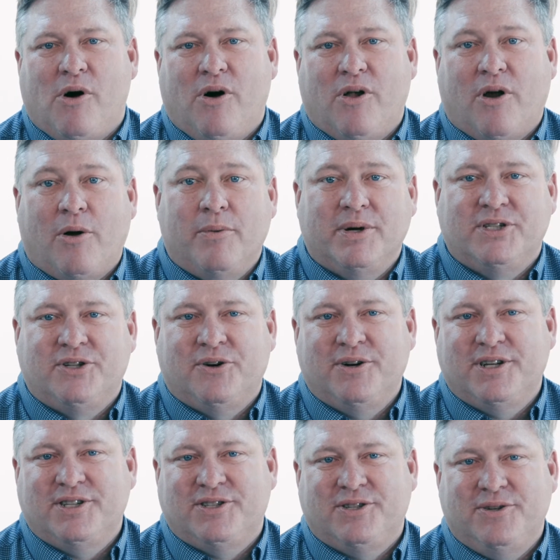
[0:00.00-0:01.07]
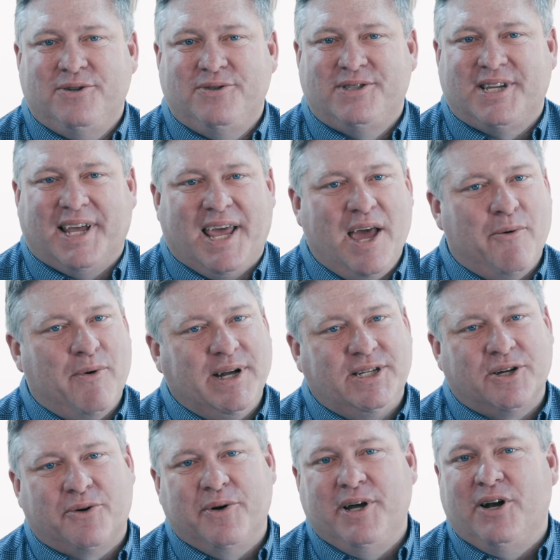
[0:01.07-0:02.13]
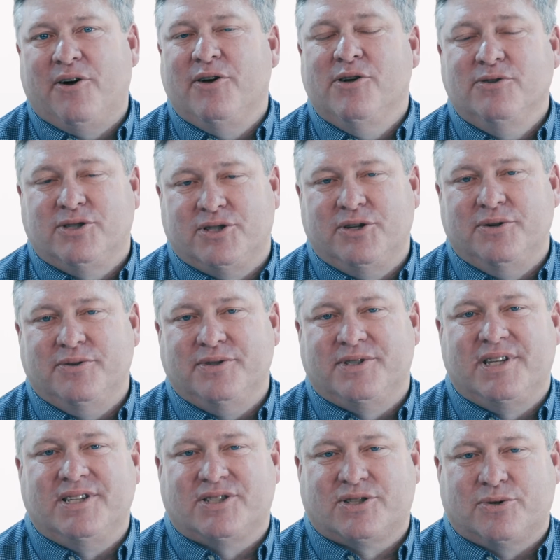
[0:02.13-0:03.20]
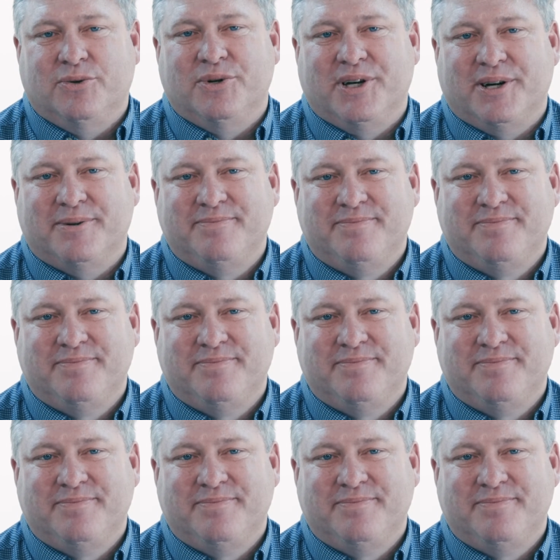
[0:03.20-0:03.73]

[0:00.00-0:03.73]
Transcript: all our returning students and can't wait to greet our new students this school year.